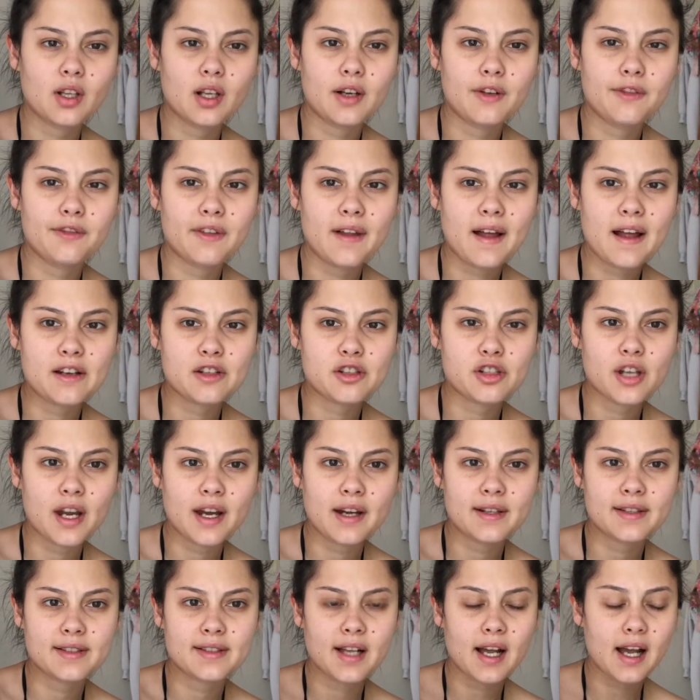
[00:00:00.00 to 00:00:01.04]
a flat
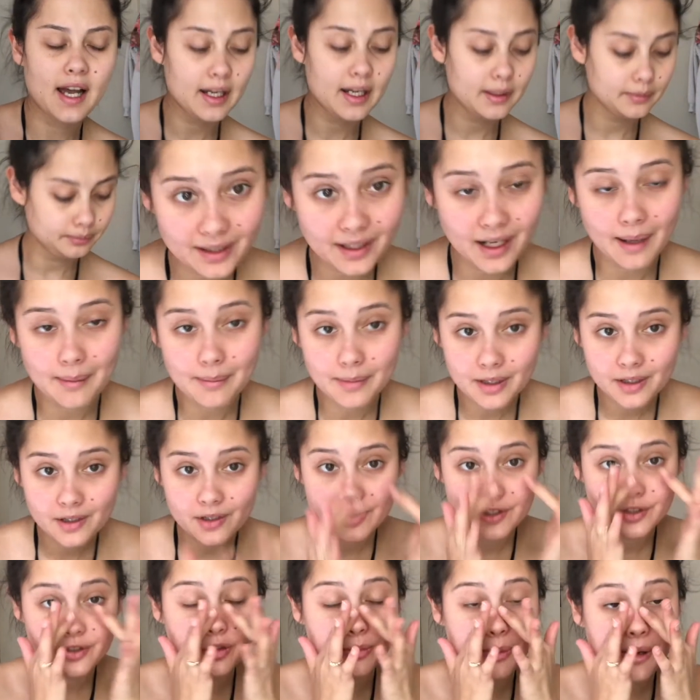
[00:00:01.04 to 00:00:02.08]
shader side. I'm gonna
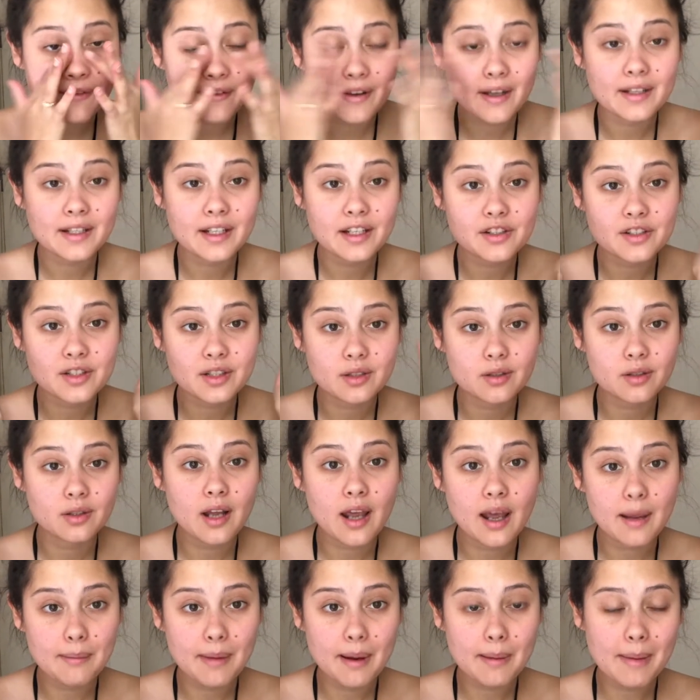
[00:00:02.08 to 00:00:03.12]
just do my foundation
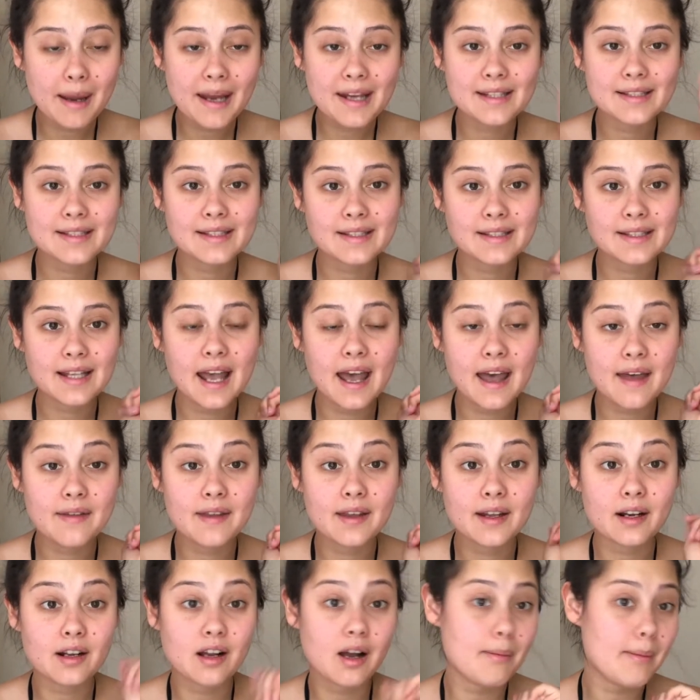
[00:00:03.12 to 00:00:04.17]
and my base, and
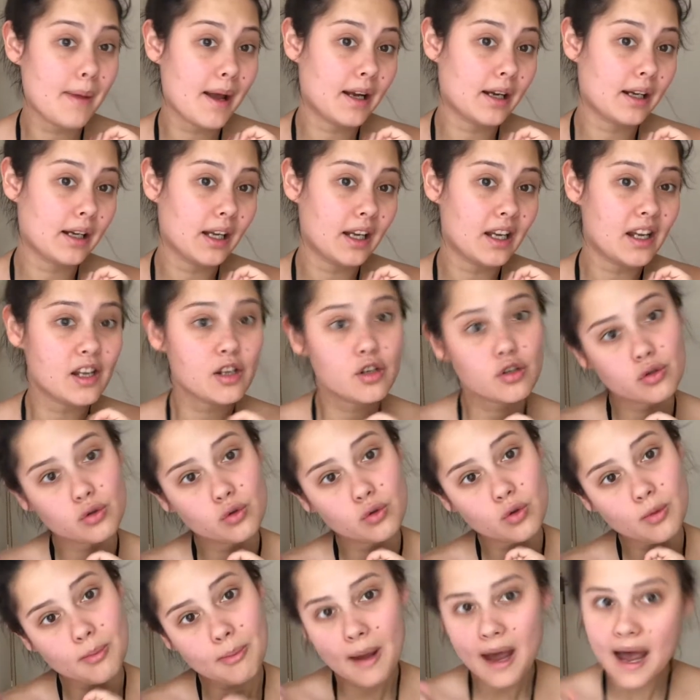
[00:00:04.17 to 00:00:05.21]
then I'll come back and do
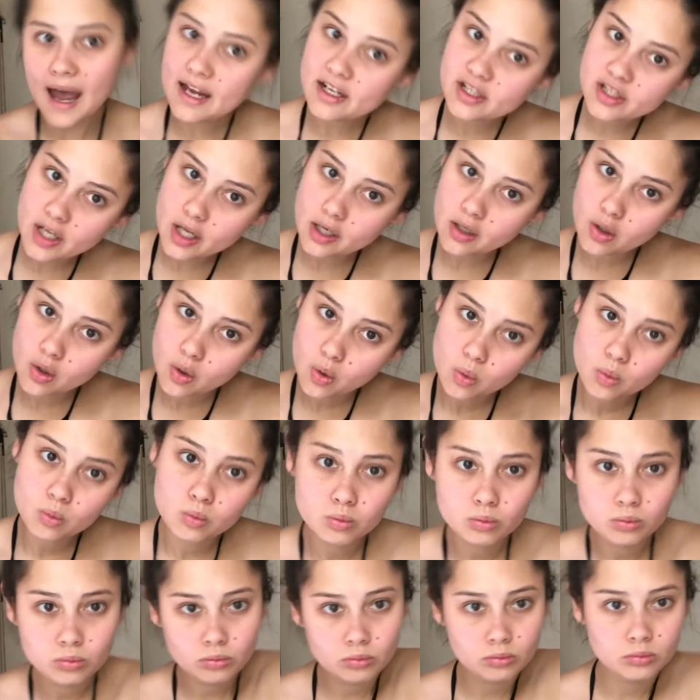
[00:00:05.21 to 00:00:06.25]

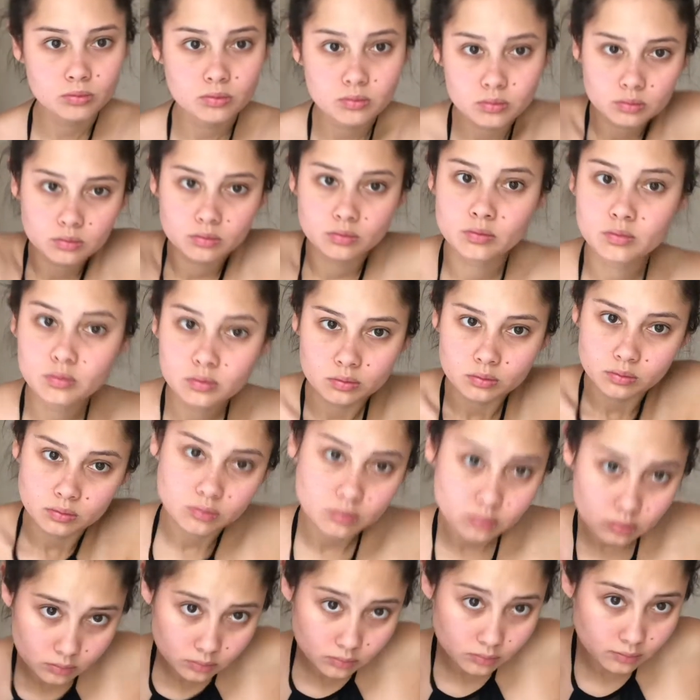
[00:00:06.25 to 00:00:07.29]
eyeshadow.
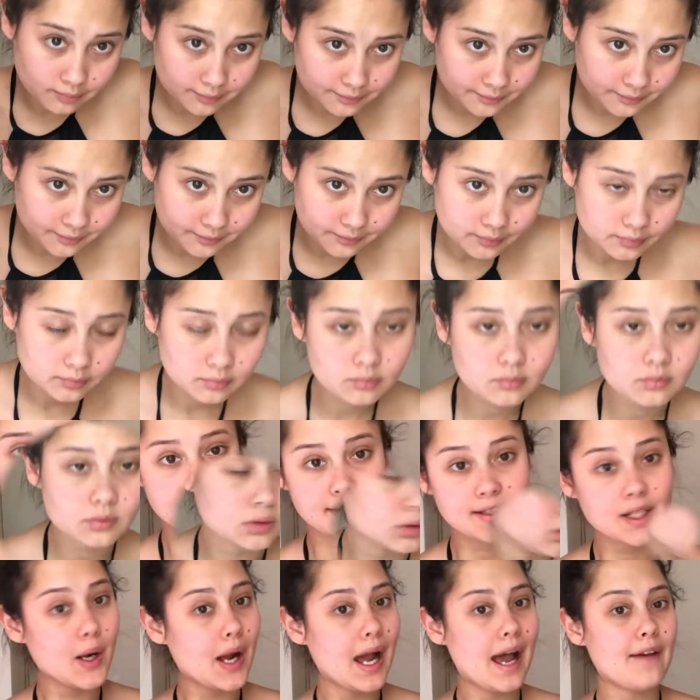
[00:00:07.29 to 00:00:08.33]
Okay,
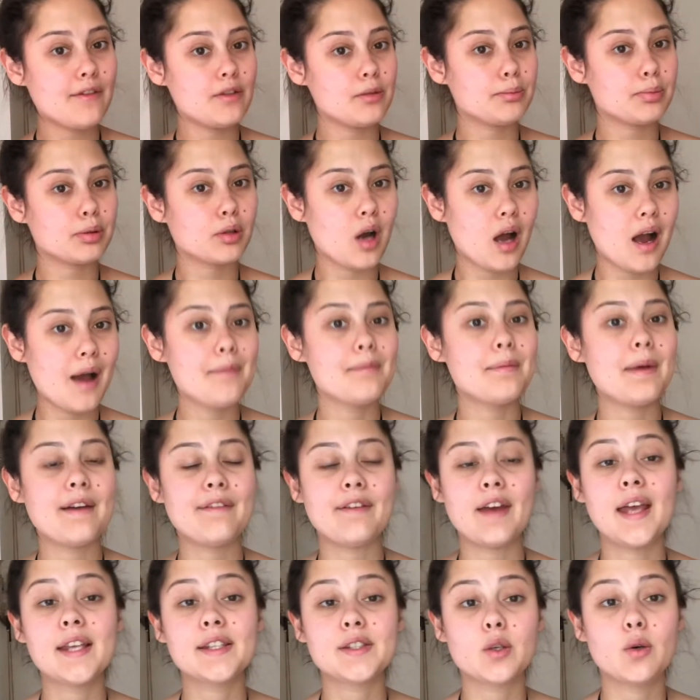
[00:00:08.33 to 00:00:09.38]
so I haven't primed my
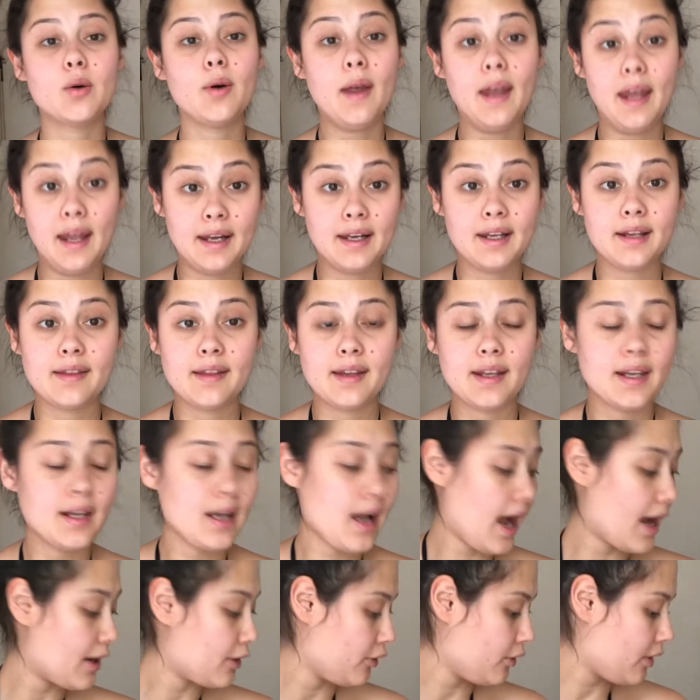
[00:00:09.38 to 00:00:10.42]
face or anything.
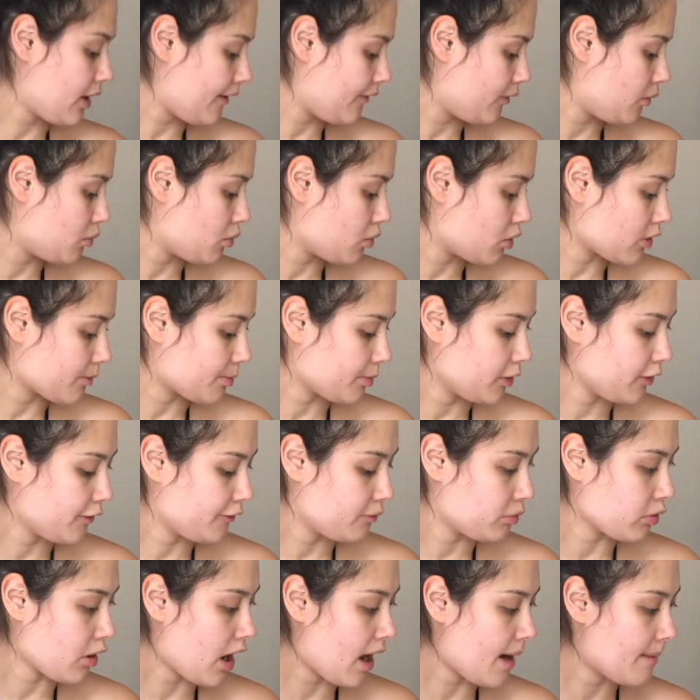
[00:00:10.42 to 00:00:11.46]
I don't have a waterproof
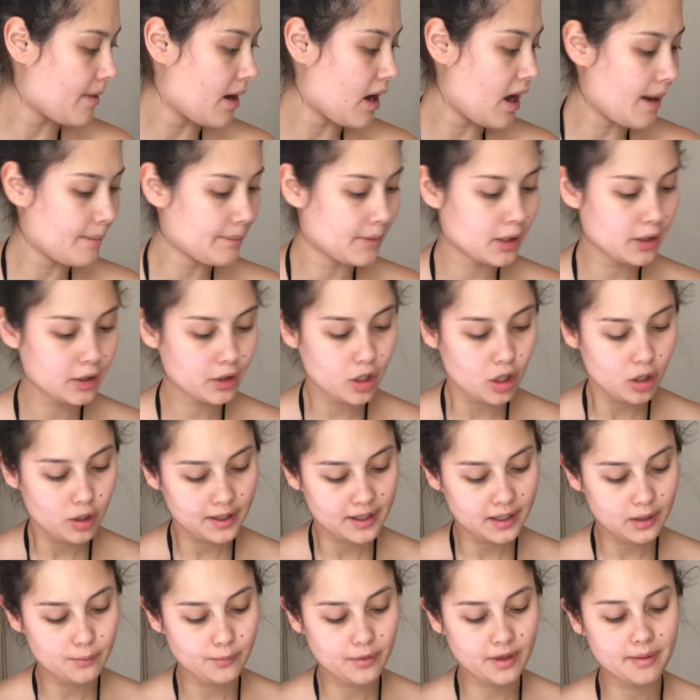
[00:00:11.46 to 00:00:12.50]
primer. I'm gonna go
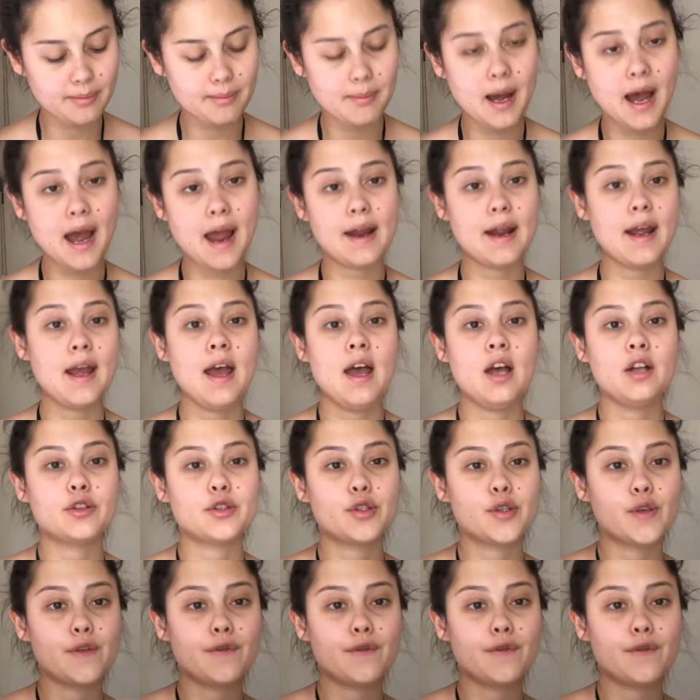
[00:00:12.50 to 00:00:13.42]
in with my Too